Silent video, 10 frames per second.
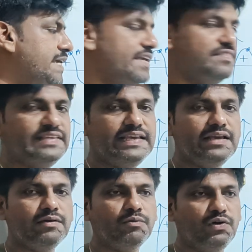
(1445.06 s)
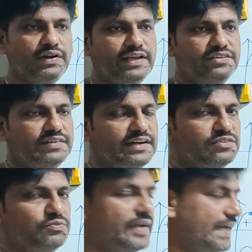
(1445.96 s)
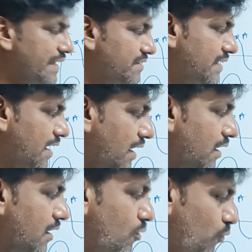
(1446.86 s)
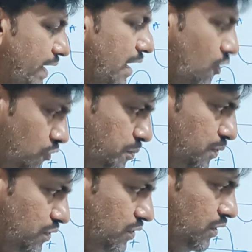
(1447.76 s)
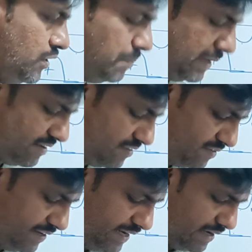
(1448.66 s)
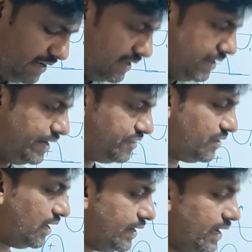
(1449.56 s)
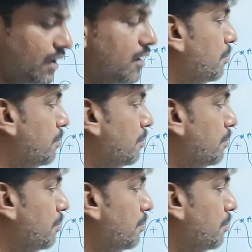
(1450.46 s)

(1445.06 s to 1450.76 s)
DC voltage, that is VDC or V output, but still it is not a